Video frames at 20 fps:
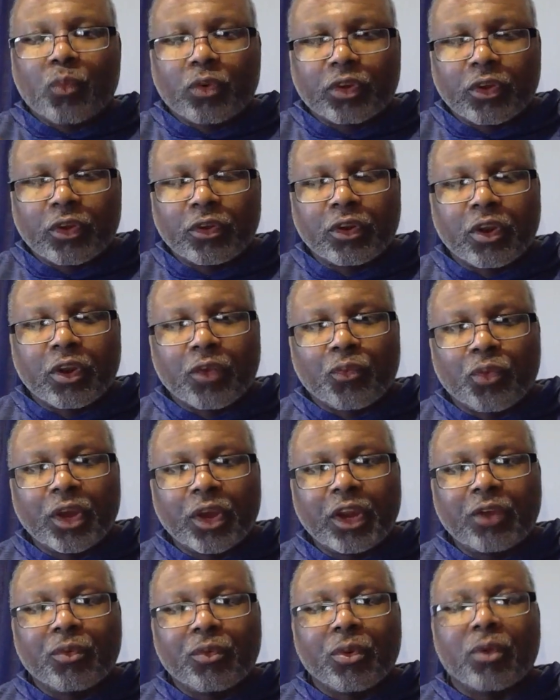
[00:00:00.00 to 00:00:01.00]
so you can
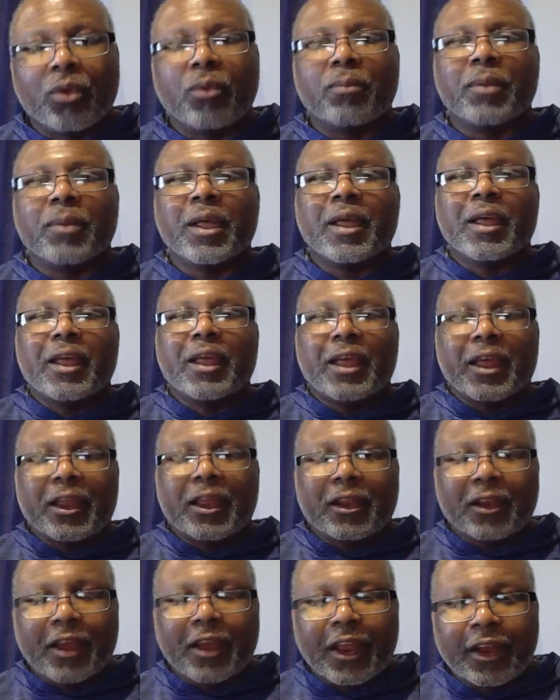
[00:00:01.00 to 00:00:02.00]
regroup
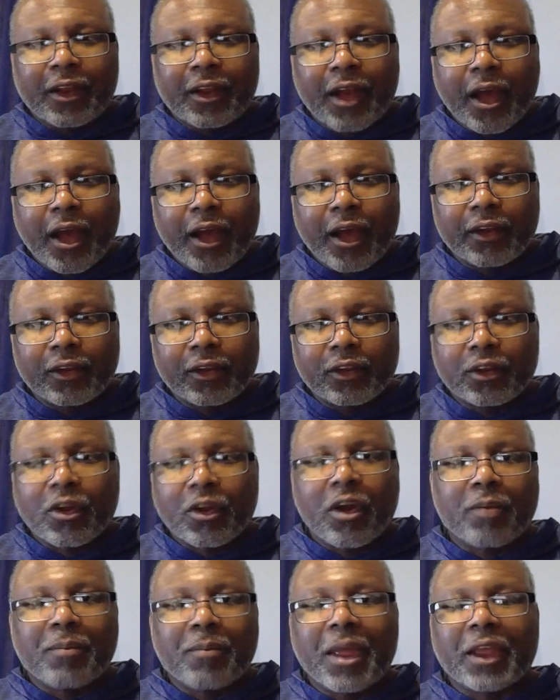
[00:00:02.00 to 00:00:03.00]
and
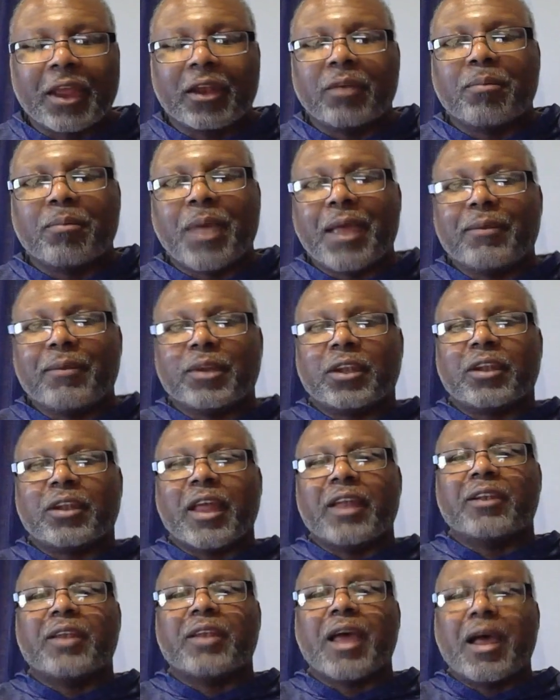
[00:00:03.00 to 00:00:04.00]
start making the payments at
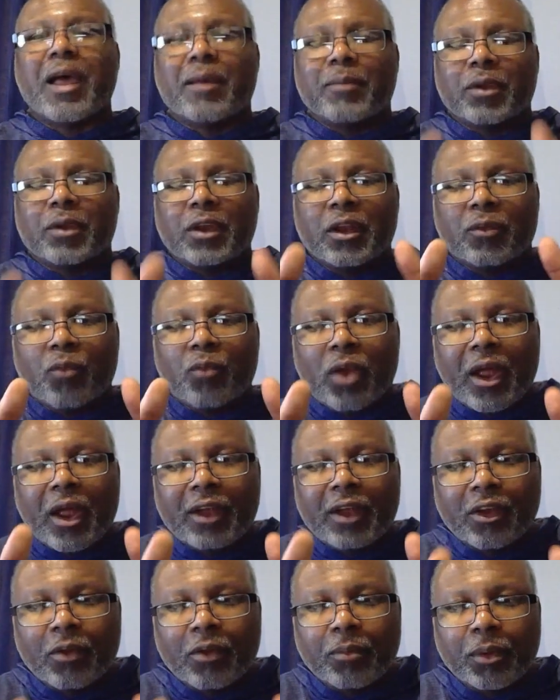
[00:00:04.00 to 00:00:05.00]
that time. And then what I
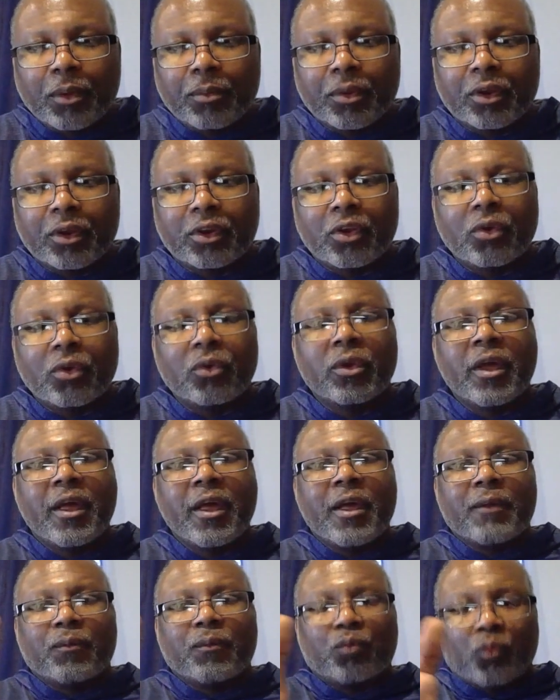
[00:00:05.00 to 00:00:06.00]
tell people to do
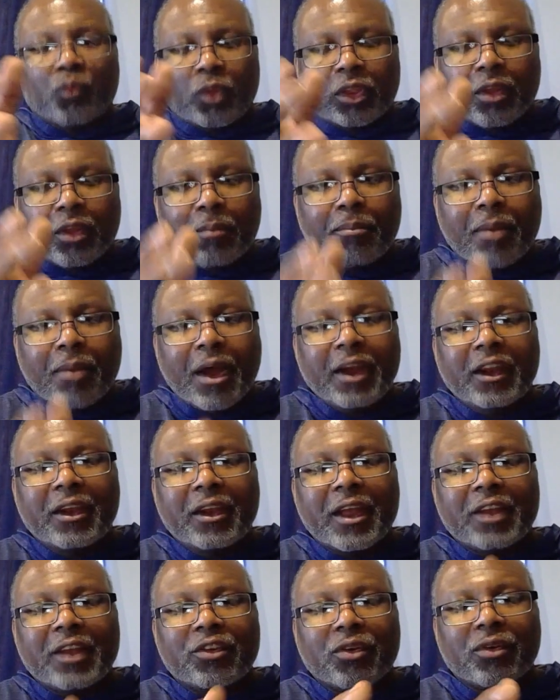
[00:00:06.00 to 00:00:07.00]
with the money
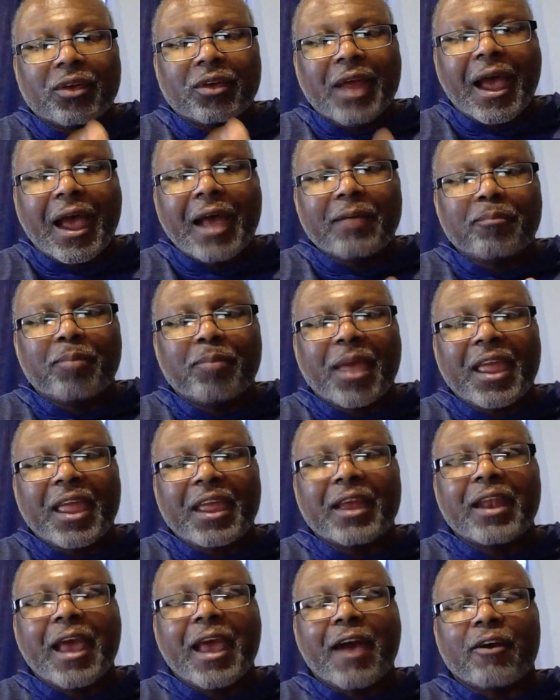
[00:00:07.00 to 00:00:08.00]
that you're not
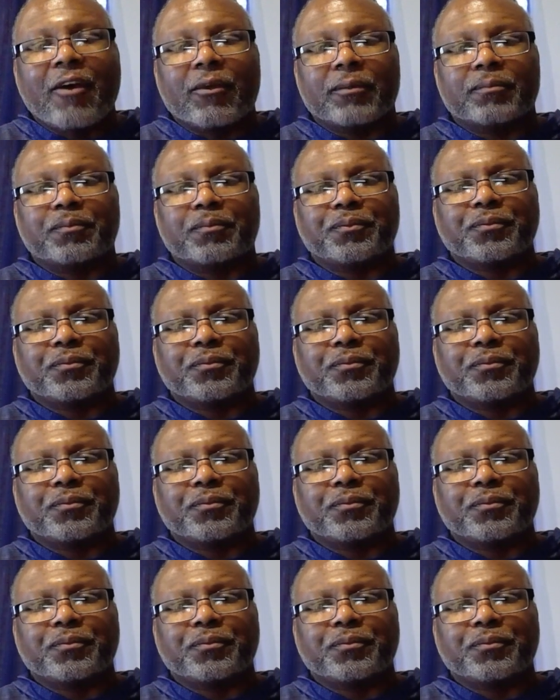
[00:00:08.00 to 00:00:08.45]
paying out,